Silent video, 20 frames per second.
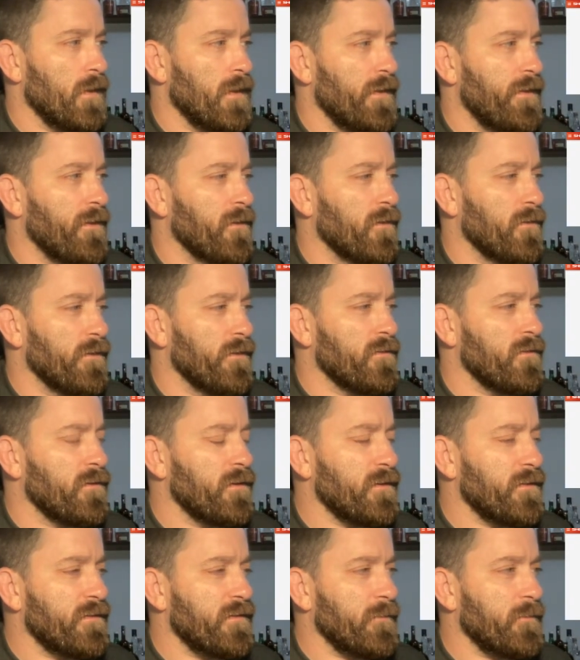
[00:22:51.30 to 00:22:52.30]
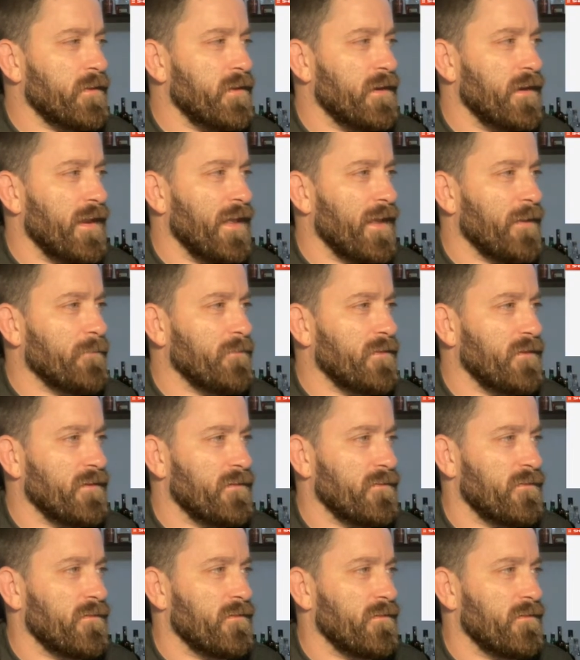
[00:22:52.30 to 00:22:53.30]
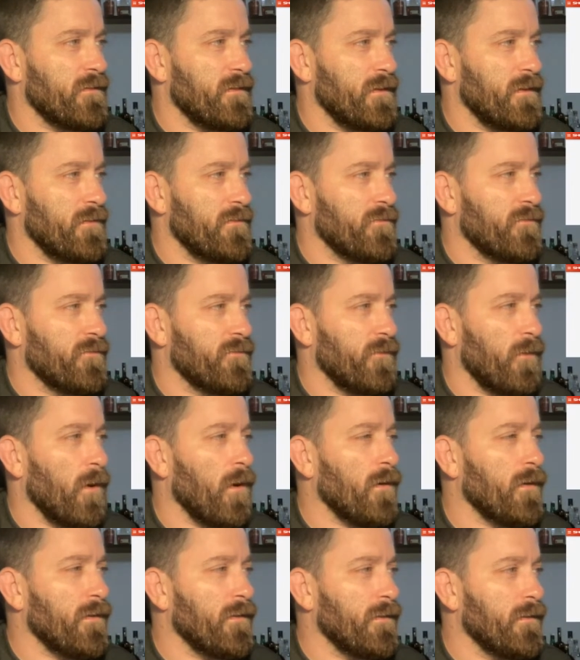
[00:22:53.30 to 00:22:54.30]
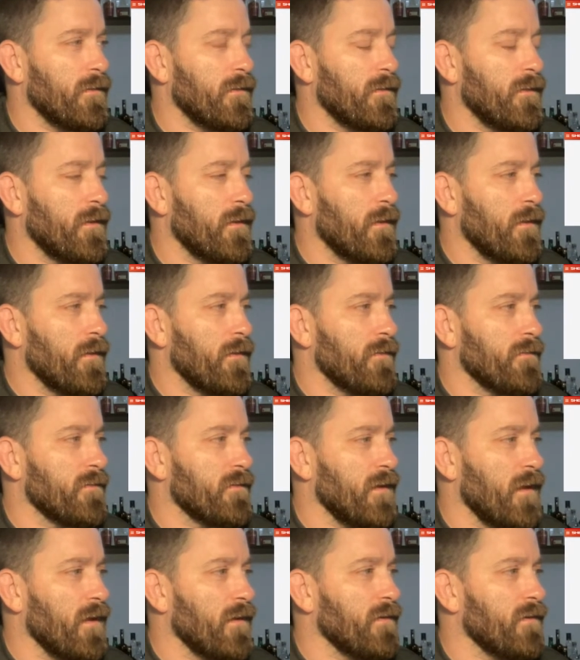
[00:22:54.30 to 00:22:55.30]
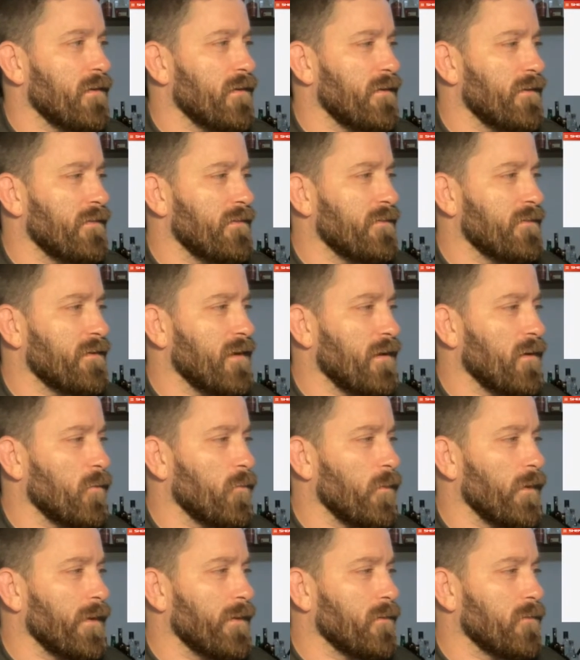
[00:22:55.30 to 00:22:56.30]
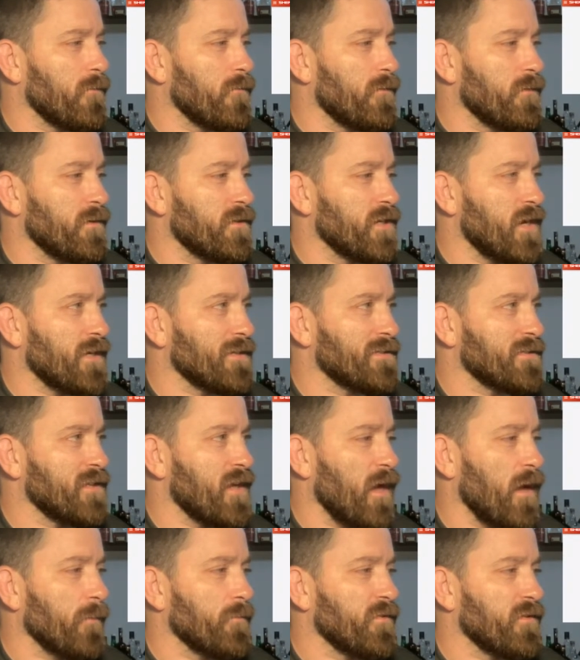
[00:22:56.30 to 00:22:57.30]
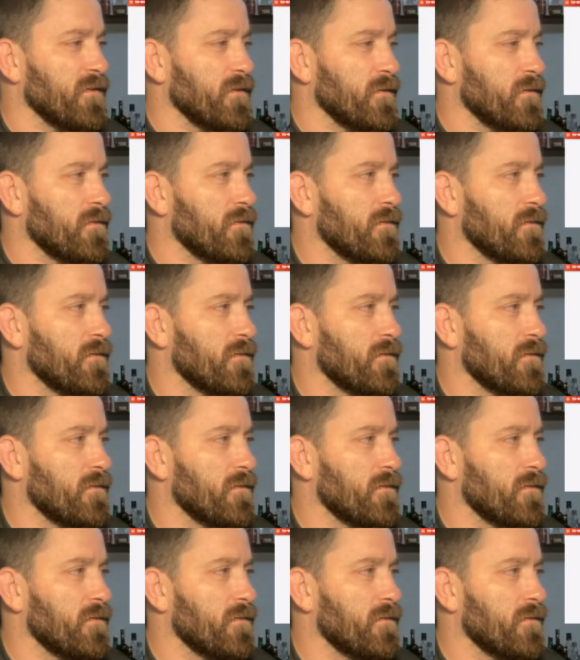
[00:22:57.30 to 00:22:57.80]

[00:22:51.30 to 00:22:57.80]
You look at some of the names he's fought. He's got a win over Josh Thompson.